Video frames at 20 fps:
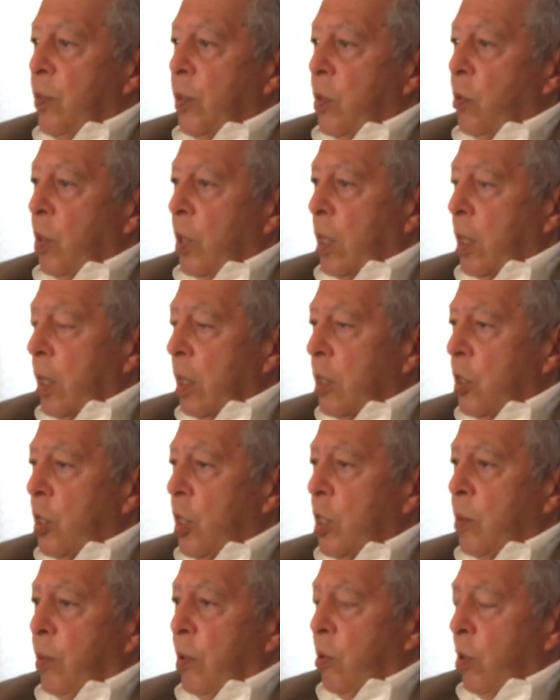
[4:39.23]
between
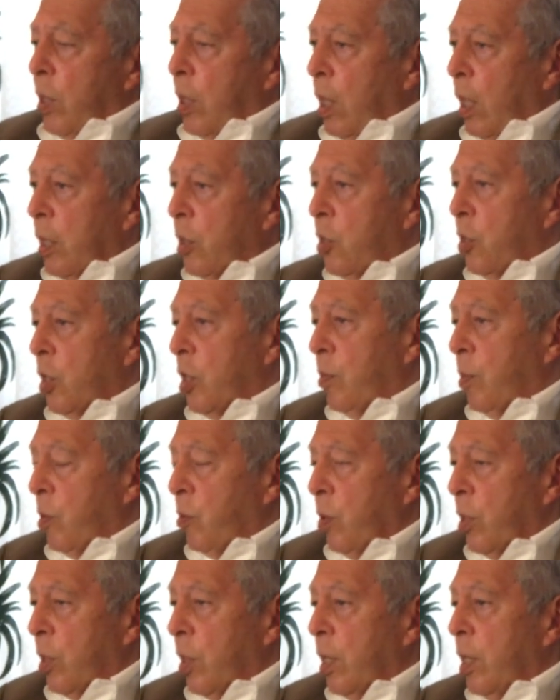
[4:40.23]
countries, between cultures,
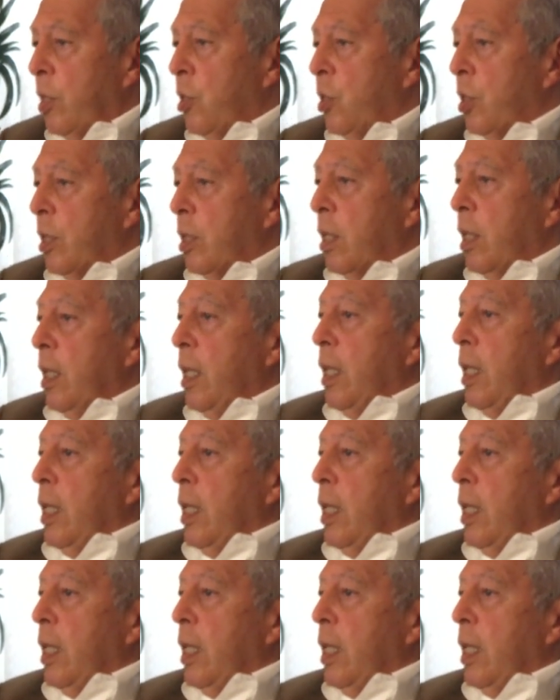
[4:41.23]
between religions,